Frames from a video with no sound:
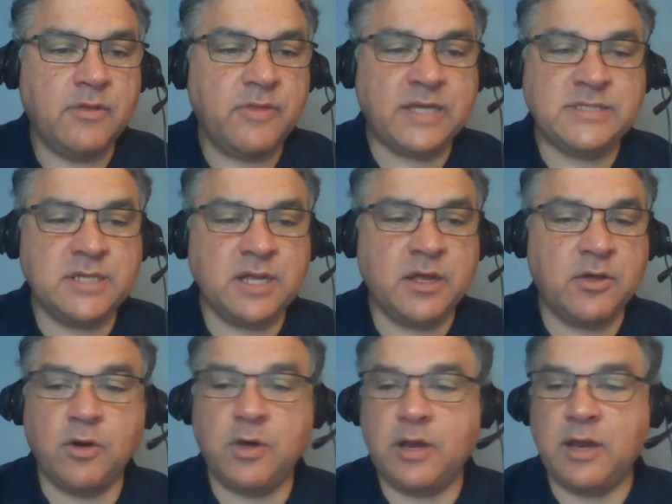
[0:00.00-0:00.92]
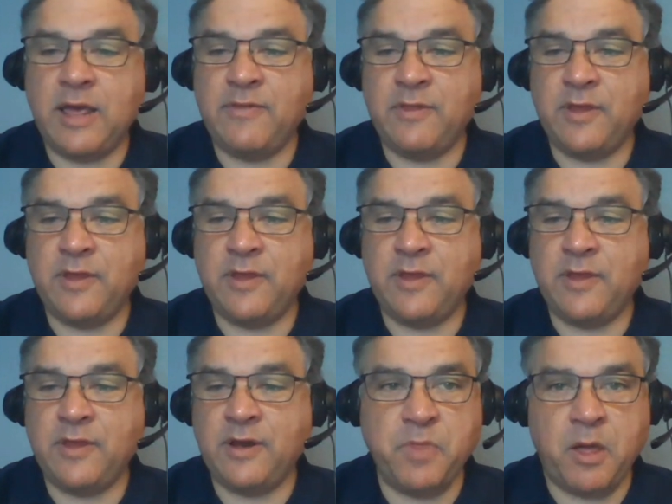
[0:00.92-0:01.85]
That's not good. And
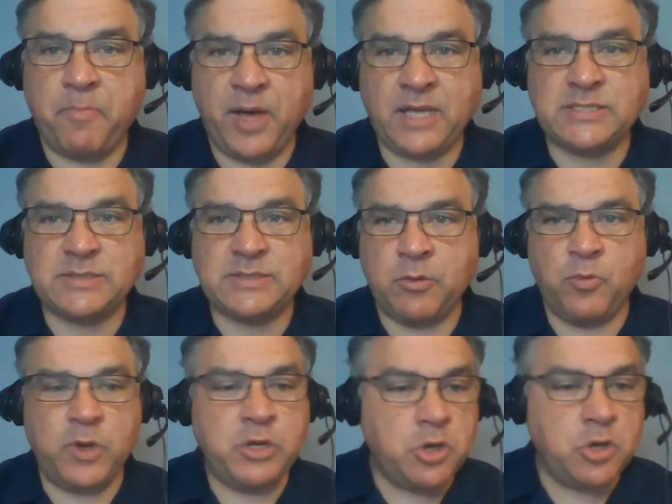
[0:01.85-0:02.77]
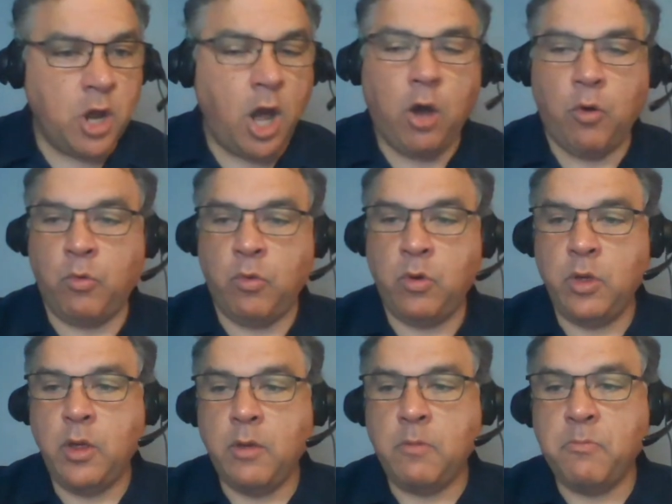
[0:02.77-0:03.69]
there's a possibility we know
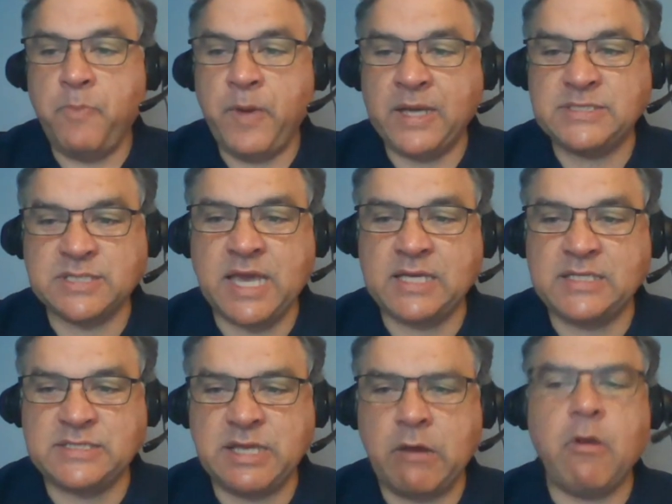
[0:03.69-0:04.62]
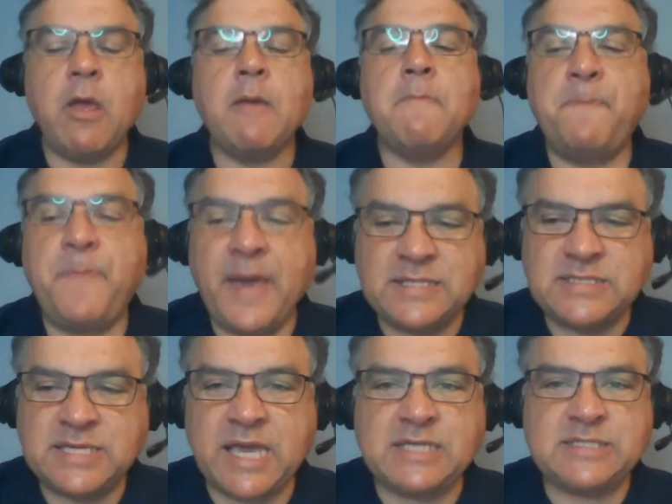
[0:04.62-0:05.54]
best case scenario.
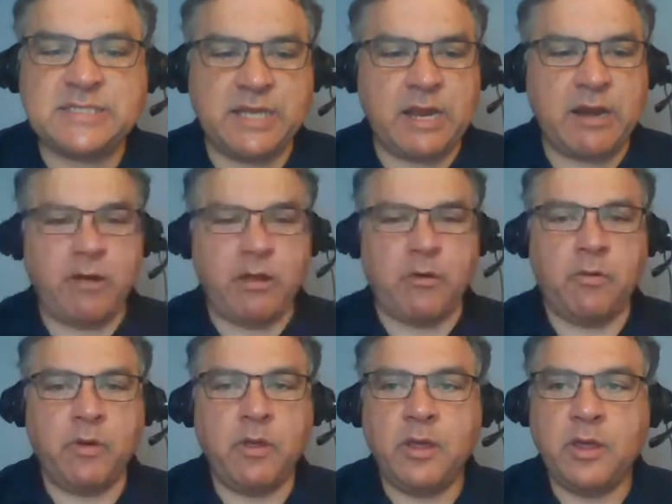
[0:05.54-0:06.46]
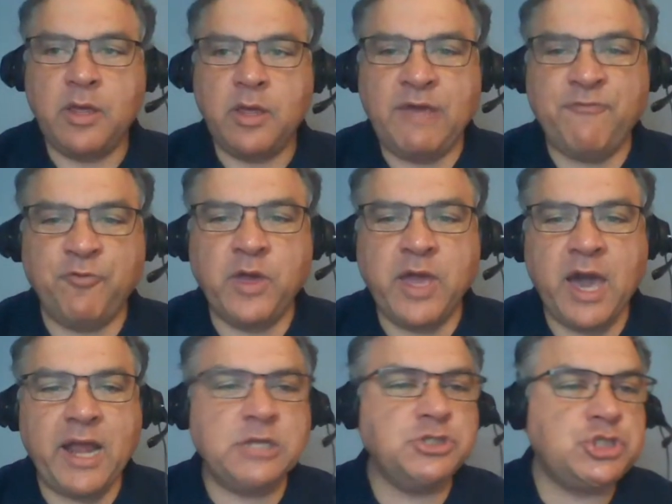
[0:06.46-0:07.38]
Best case scenario, if we
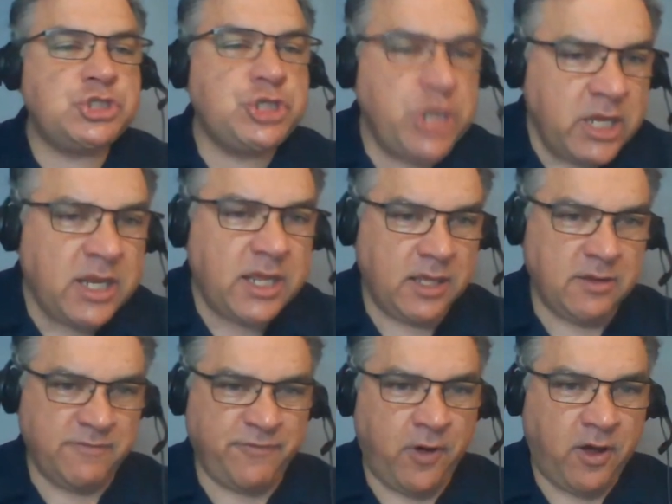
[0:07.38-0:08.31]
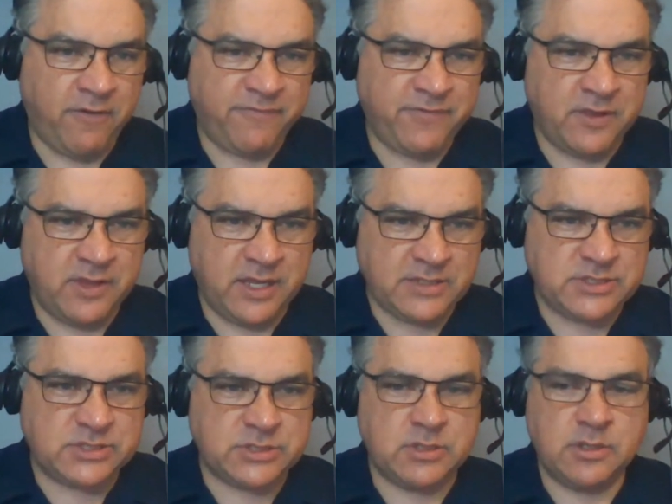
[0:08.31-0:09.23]
got a genie involved in
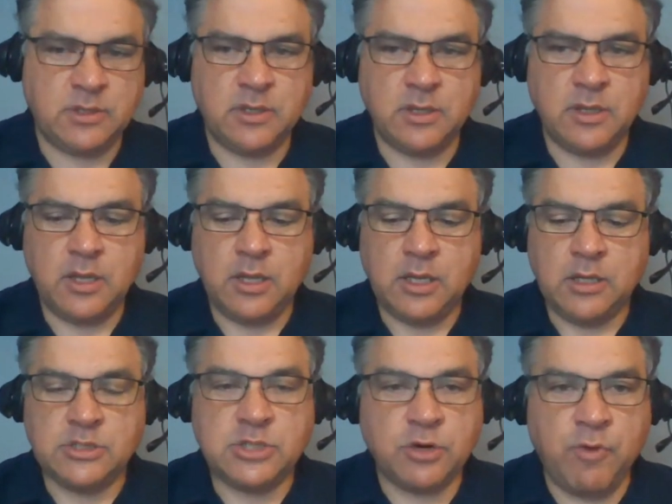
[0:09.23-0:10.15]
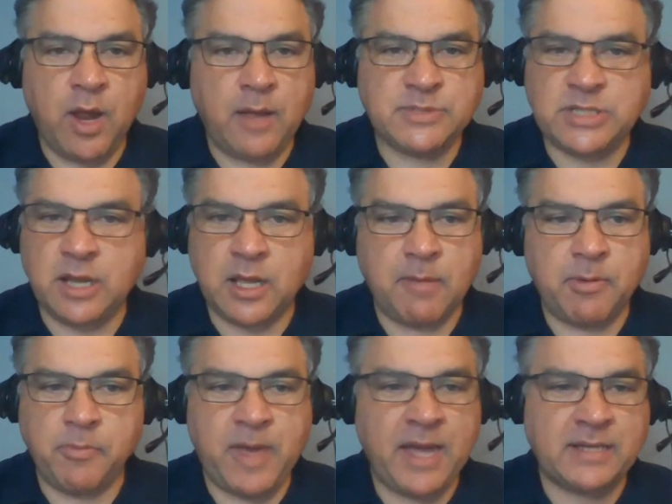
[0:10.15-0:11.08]
this, DeGrom's not
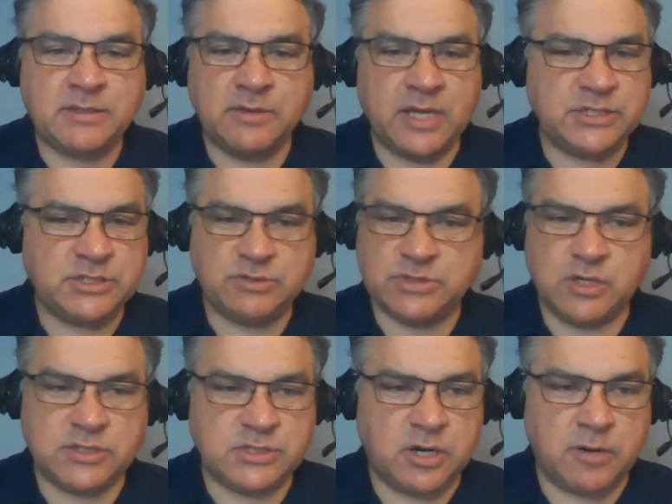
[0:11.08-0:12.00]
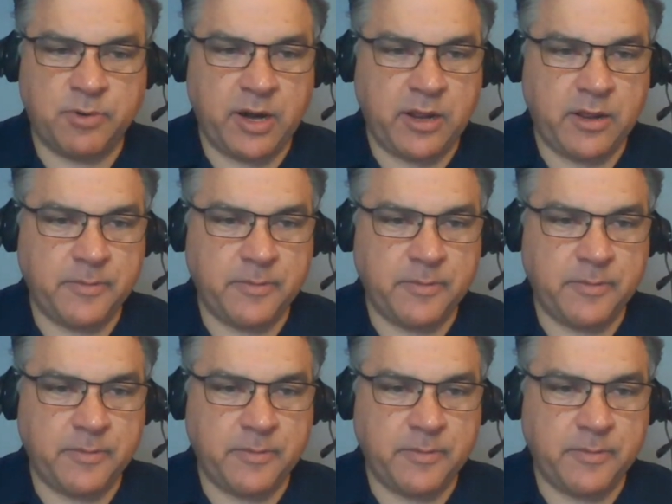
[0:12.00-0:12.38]
coming back till next year's All Star break,